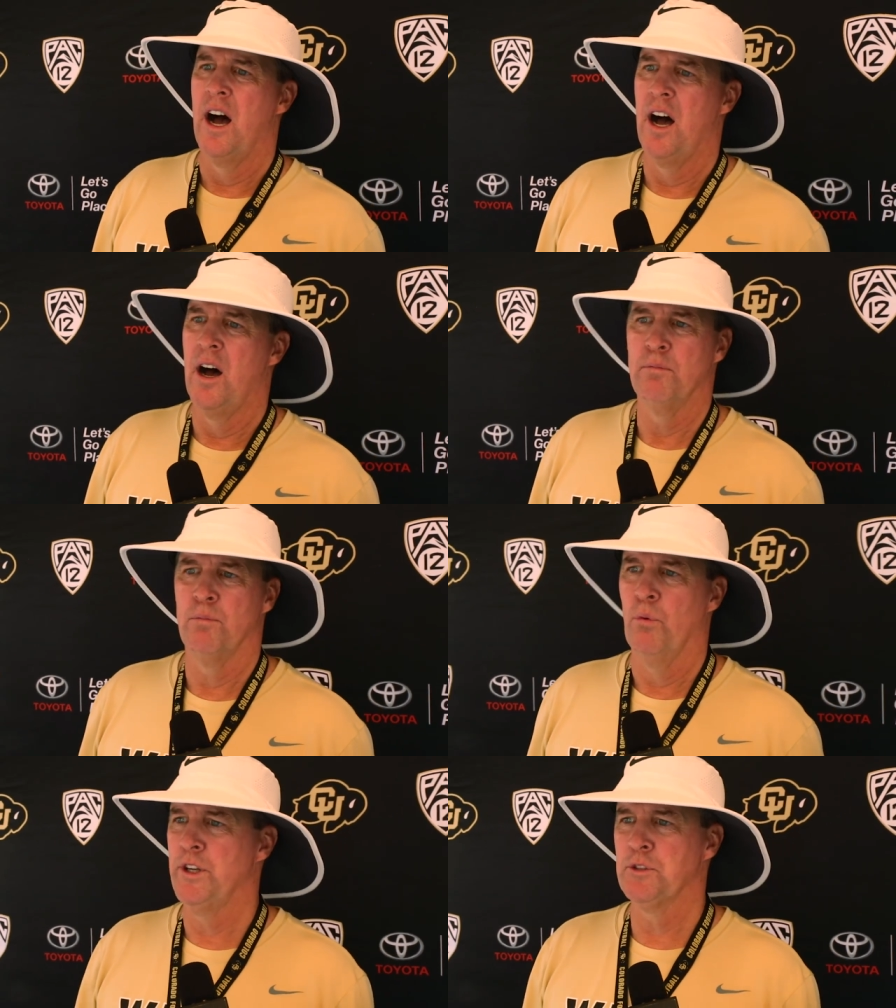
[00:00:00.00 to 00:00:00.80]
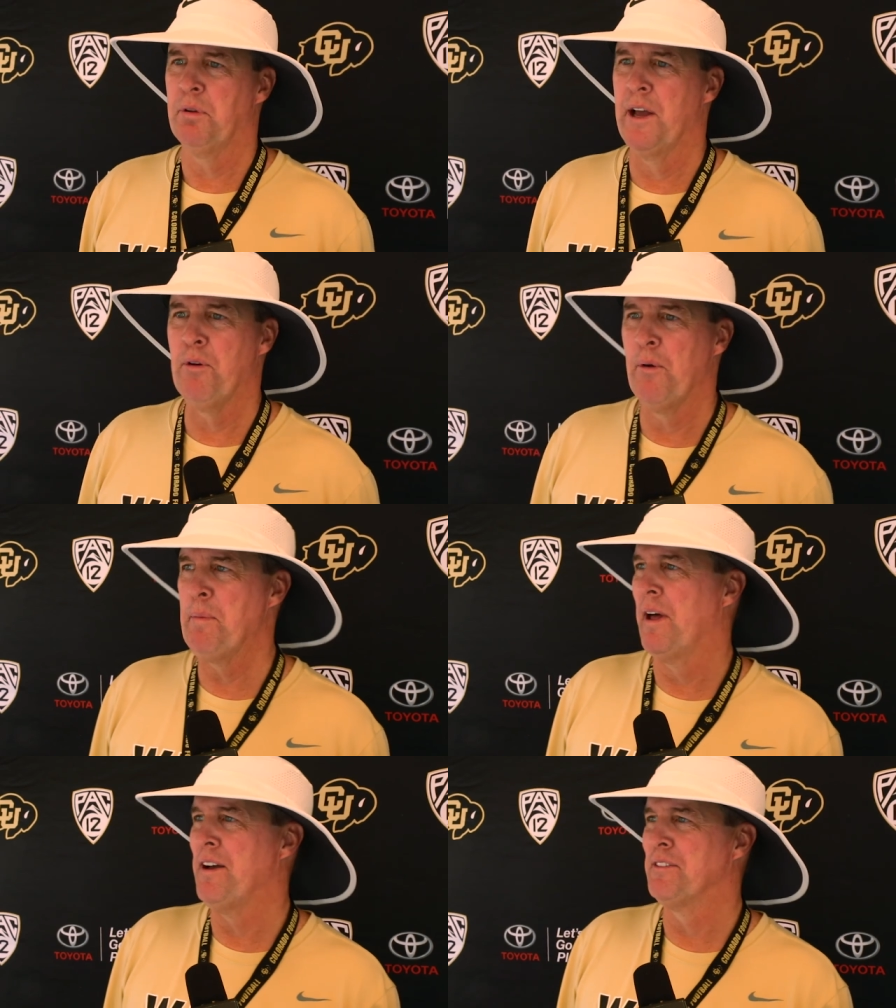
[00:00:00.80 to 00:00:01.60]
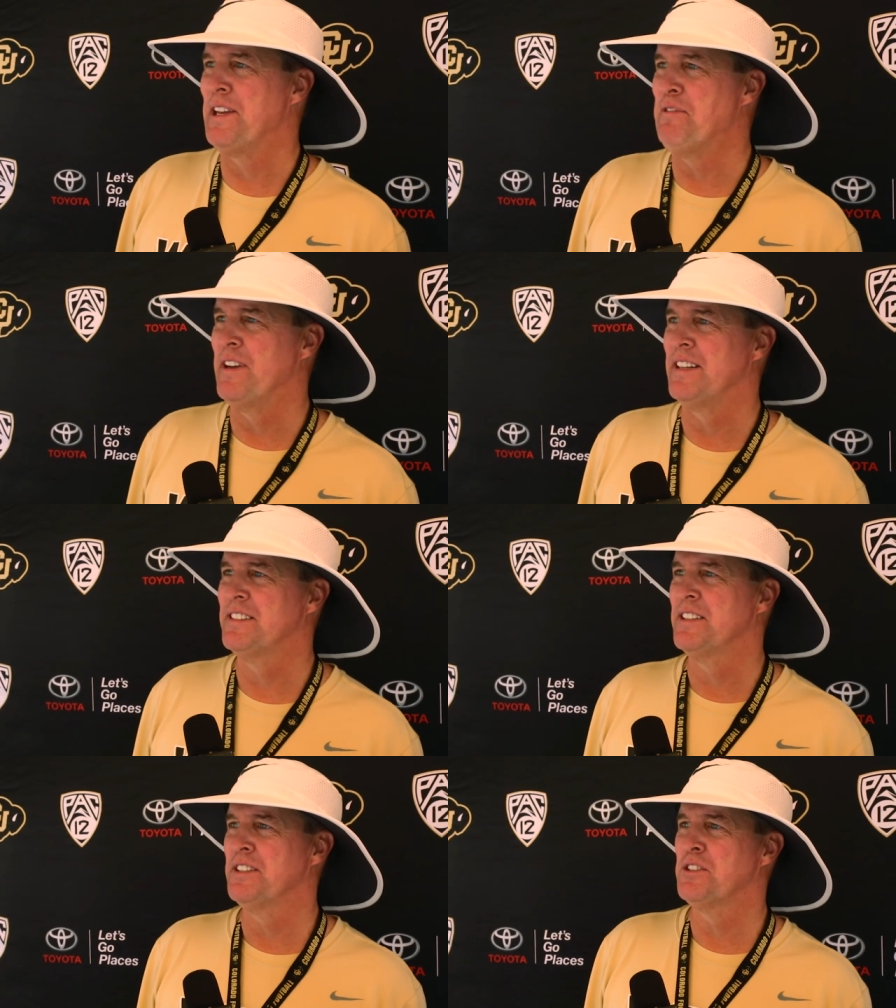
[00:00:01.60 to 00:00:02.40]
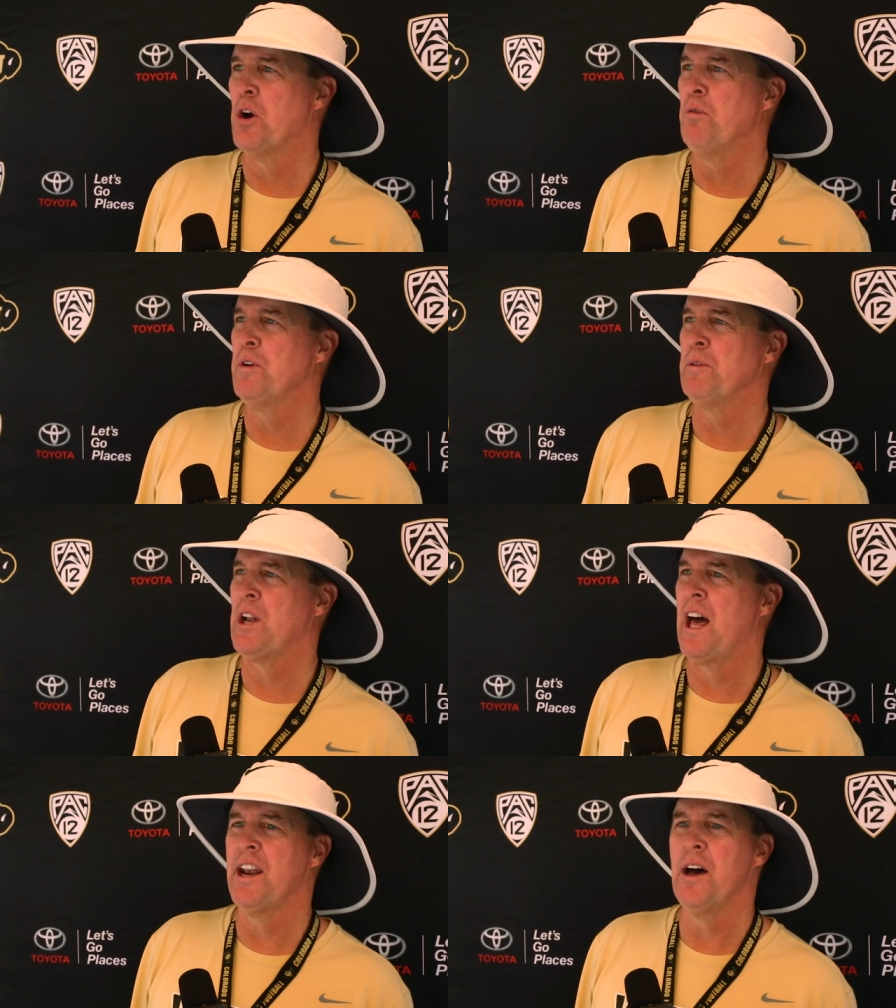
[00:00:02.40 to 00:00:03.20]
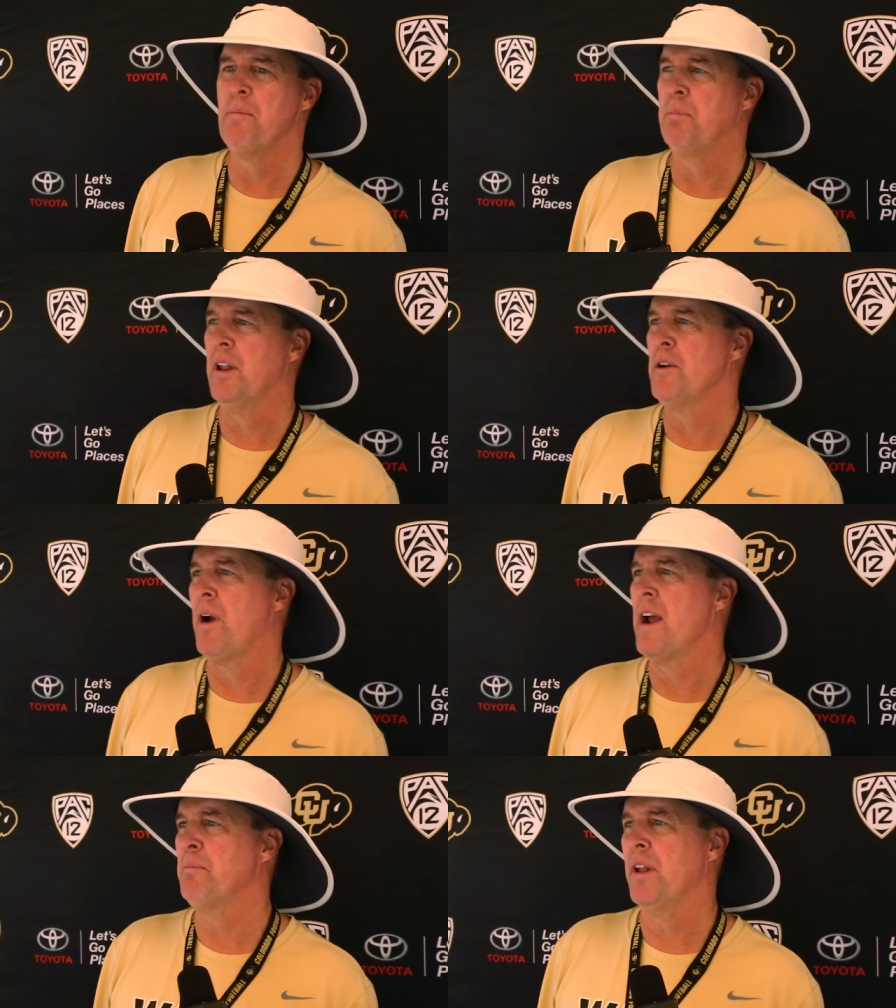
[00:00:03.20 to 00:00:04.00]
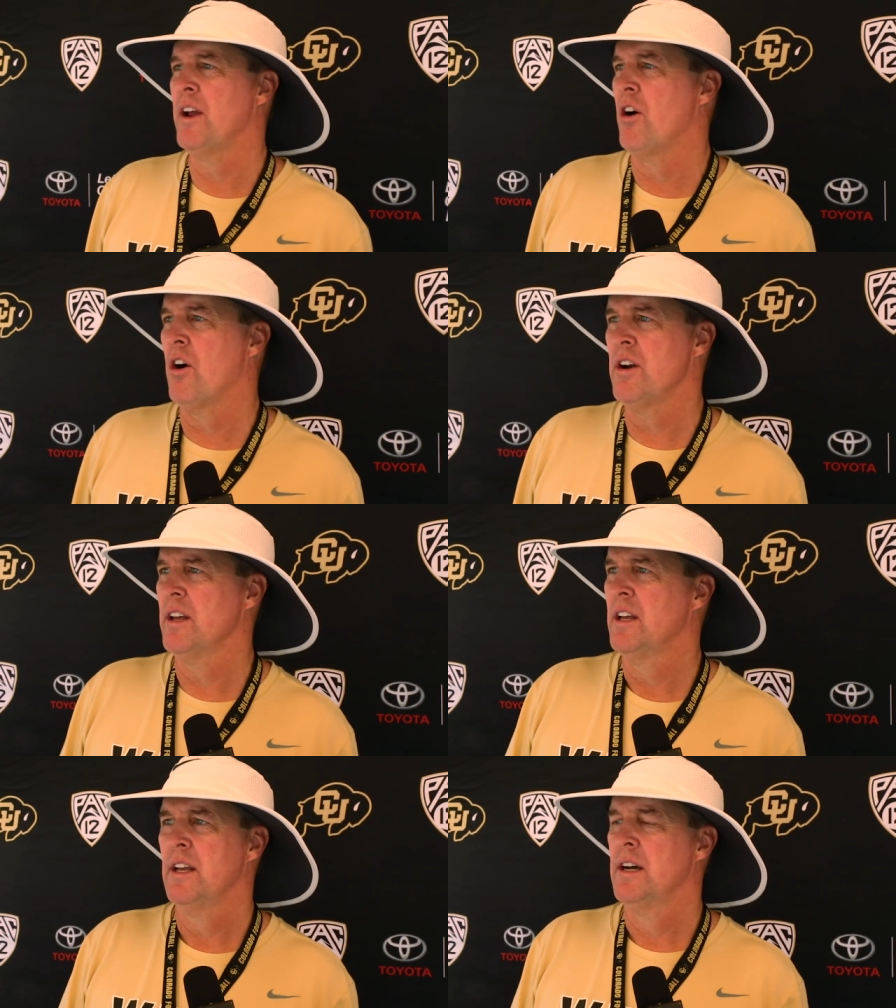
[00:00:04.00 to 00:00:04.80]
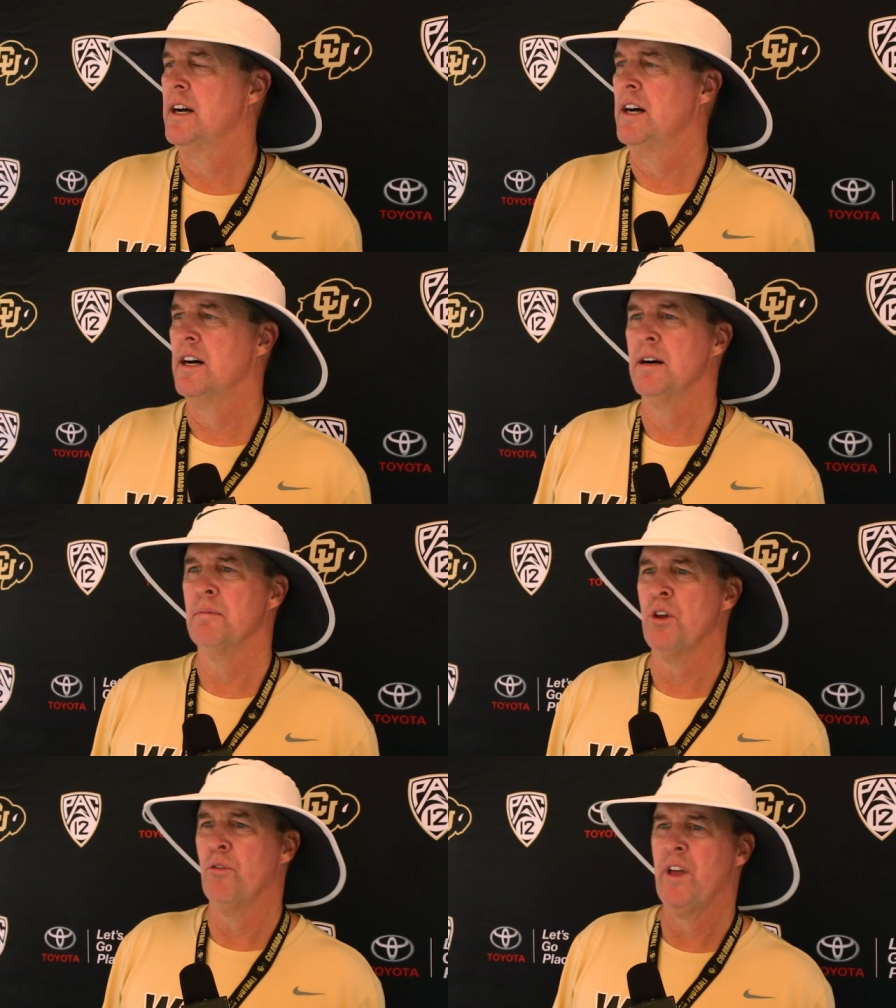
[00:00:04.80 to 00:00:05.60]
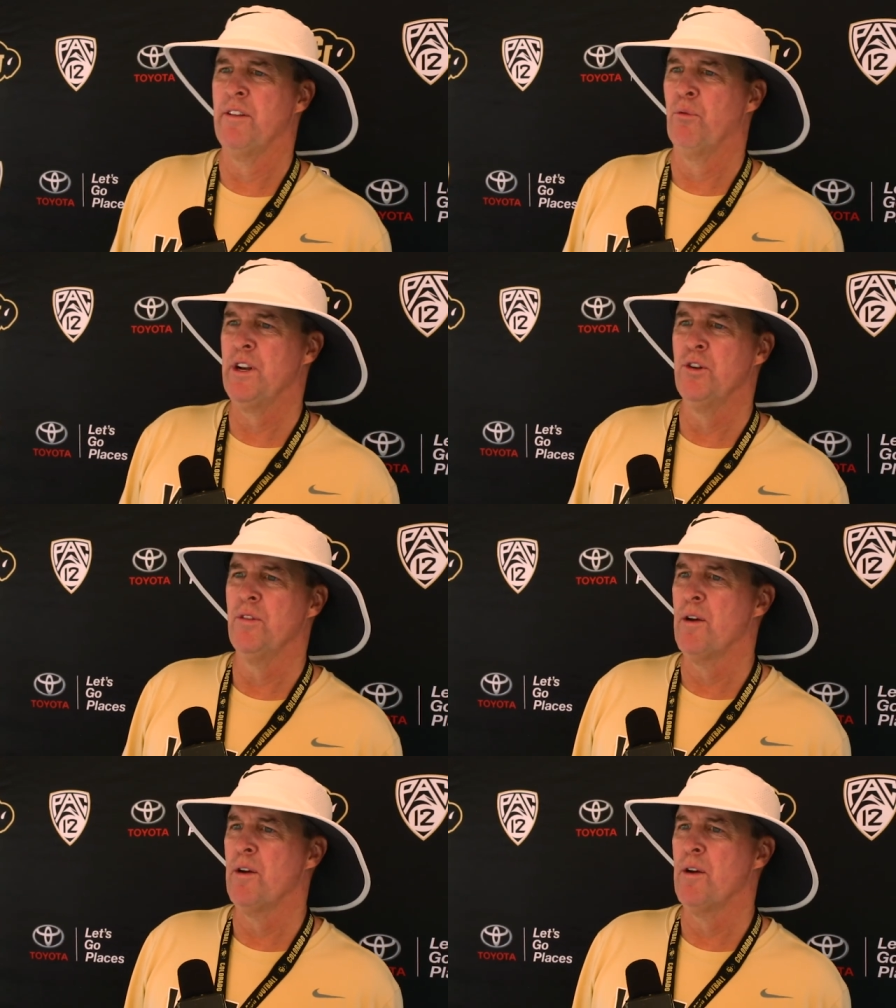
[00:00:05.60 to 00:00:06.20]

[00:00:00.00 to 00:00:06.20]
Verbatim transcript: Um, we just play what we play on defense, and just hopefully we can line up and play right and play hard. Um, you know, they we knew